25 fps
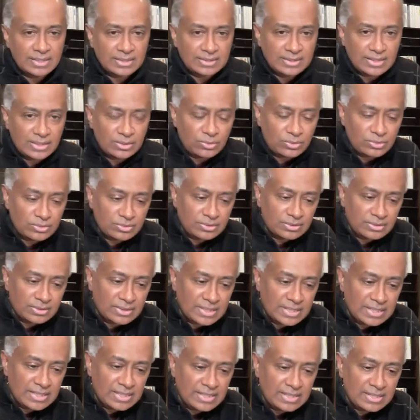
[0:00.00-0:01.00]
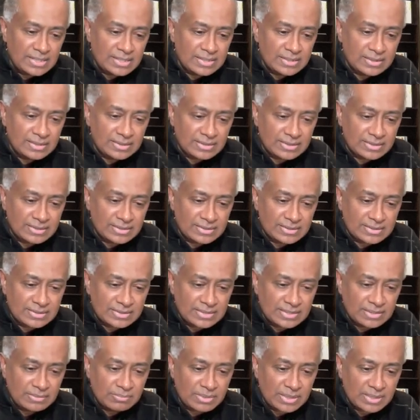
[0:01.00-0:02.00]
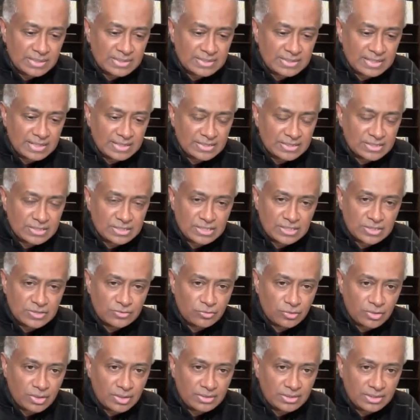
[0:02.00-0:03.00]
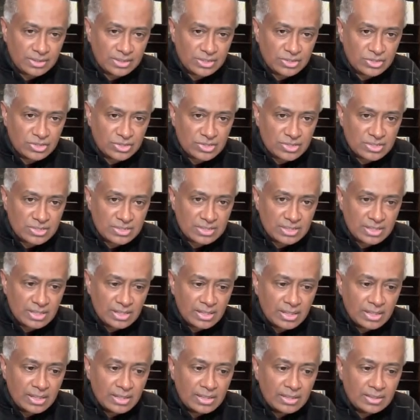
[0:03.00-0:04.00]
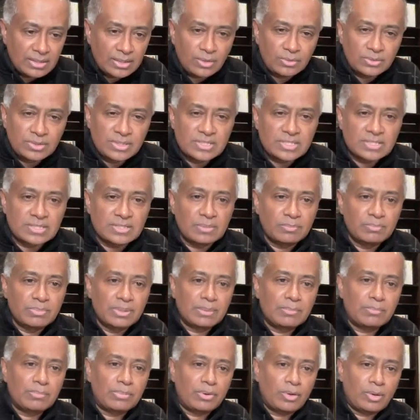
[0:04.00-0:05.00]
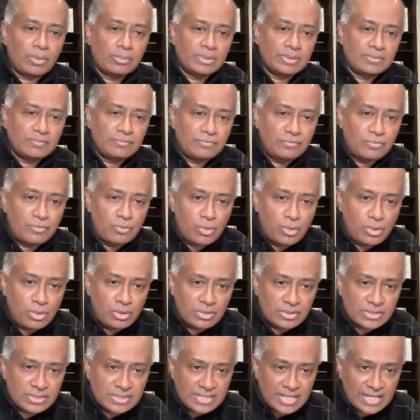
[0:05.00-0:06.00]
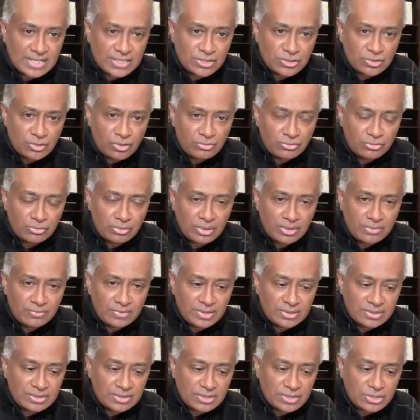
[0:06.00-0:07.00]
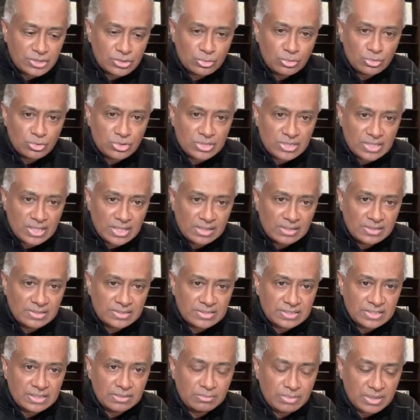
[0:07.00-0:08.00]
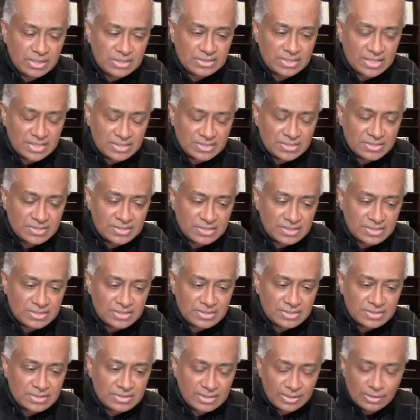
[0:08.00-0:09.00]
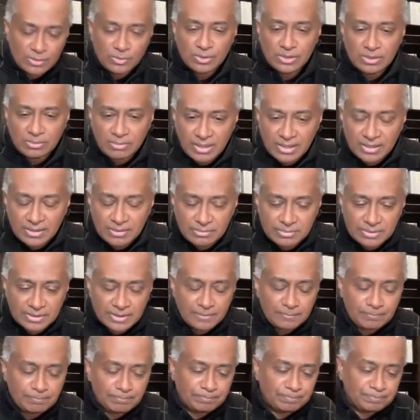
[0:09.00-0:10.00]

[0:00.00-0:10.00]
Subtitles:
they don't need seat-based licenses for 100 agents. Now, this is a big problem for SaaS software vendors who sell seat-based licenses, including my company.